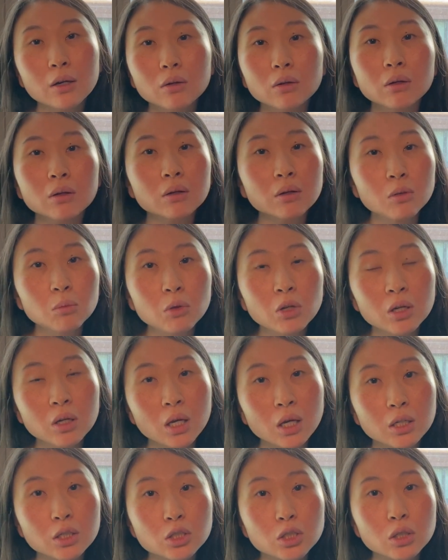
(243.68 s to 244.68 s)
or
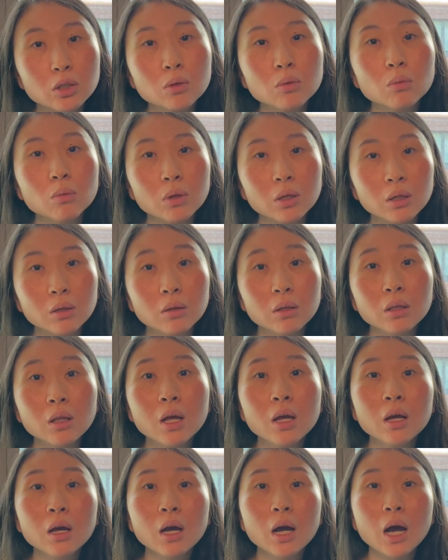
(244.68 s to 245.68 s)
communication will
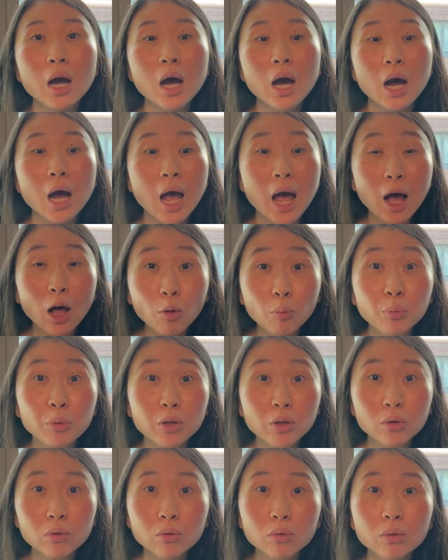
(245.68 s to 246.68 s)
help
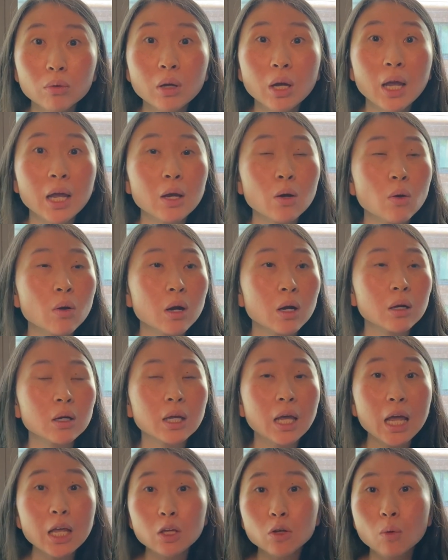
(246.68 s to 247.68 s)
you or
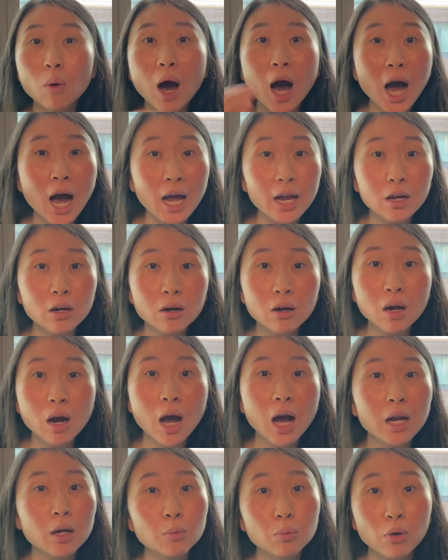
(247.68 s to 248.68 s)
get you higher
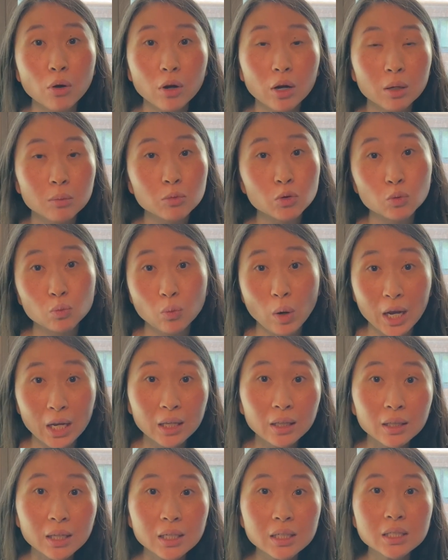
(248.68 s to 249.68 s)
on a program's
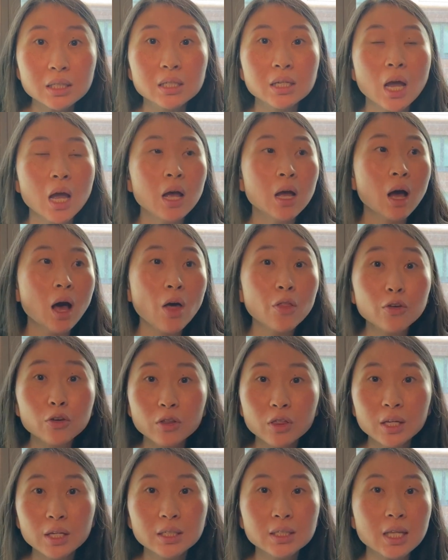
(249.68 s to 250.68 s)
rank list. Other
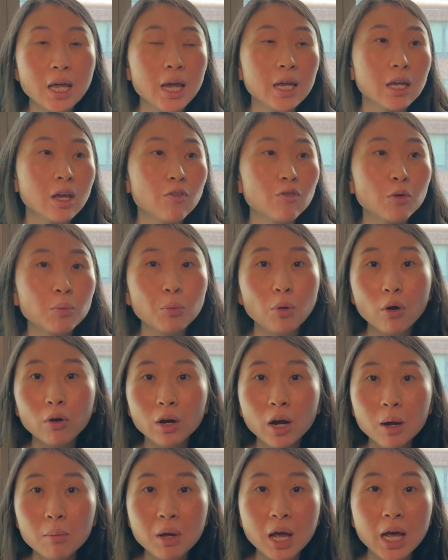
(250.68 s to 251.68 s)
things like if a
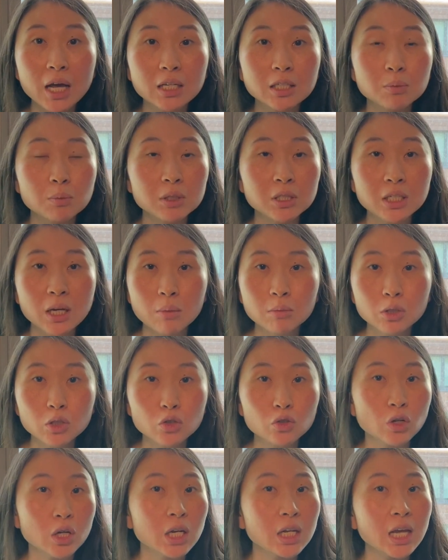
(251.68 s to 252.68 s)
program has been
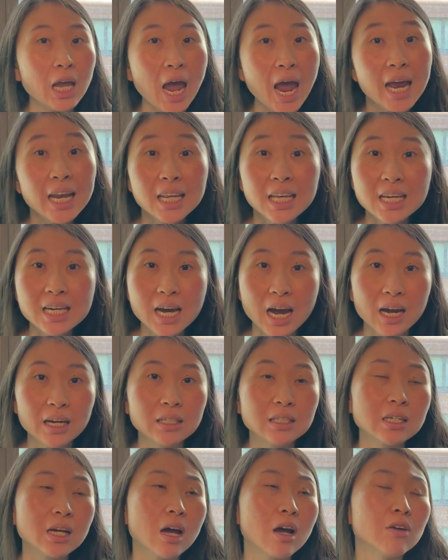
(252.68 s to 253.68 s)
demonstrating any
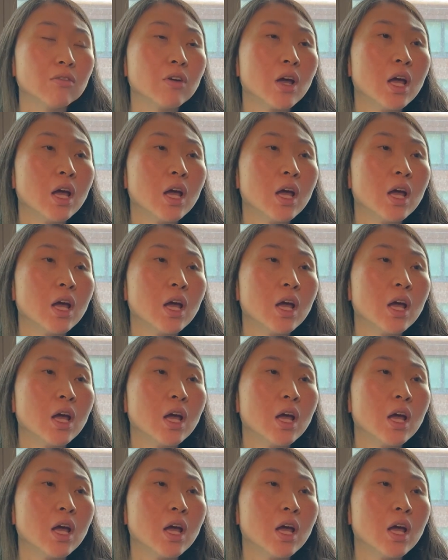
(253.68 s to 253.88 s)
kind of